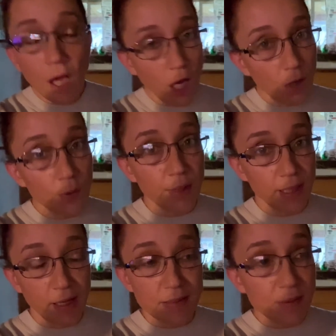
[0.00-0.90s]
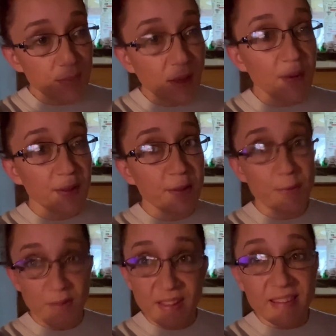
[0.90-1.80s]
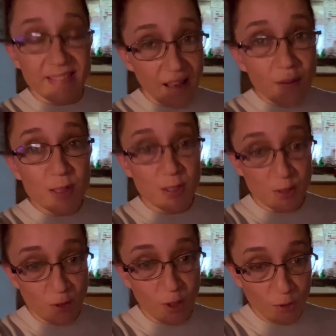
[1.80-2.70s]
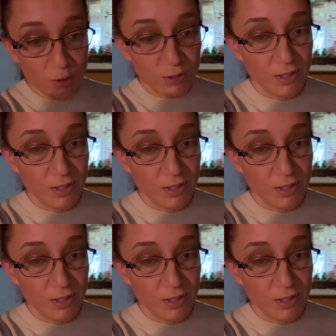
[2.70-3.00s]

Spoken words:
All right guys, I'm telling you, that was a struggle,